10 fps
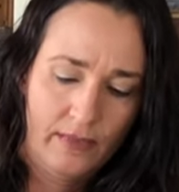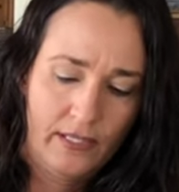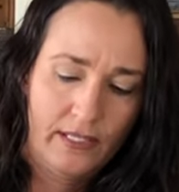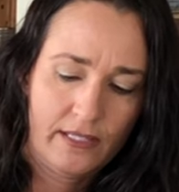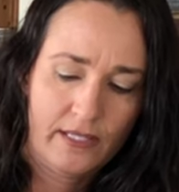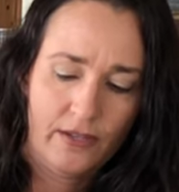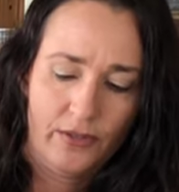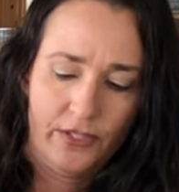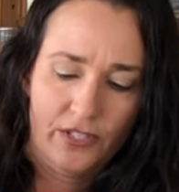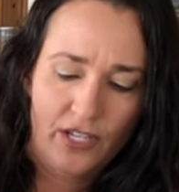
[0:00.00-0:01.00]
Place that
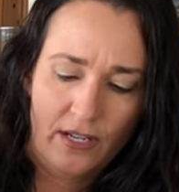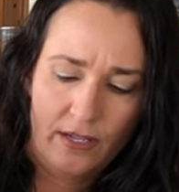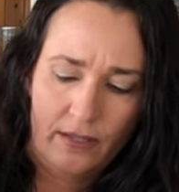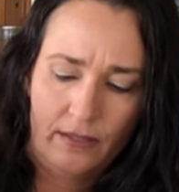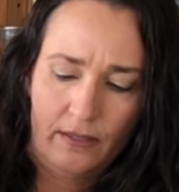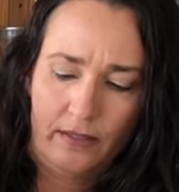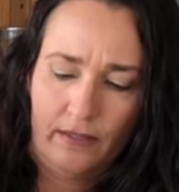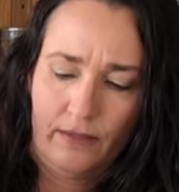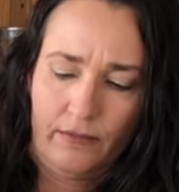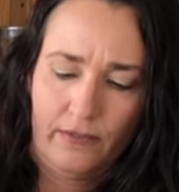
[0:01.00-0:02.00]
on the jar,
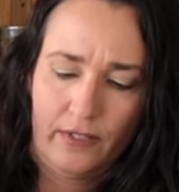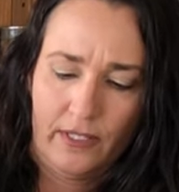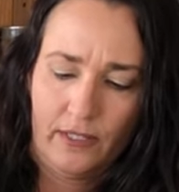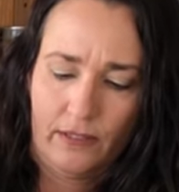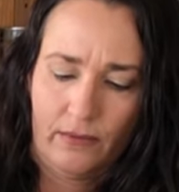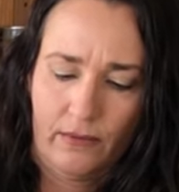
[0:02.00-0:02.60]
find